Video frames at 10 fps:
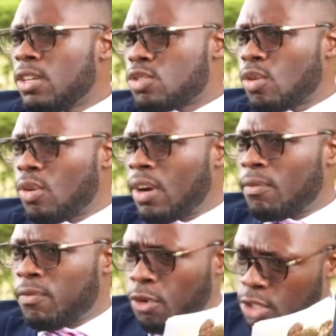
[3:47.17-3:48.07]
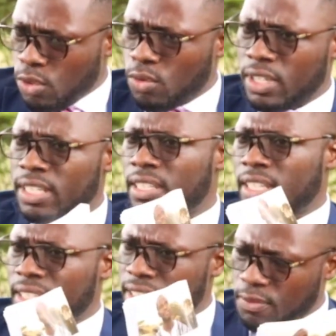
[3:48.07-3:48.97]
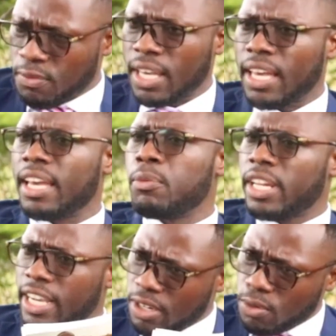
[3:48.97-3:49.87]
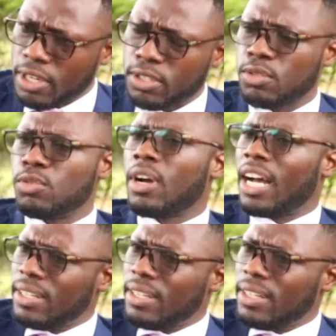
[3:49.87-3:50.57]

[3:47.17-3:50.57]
So for you in this sphere and with the kind of work you do,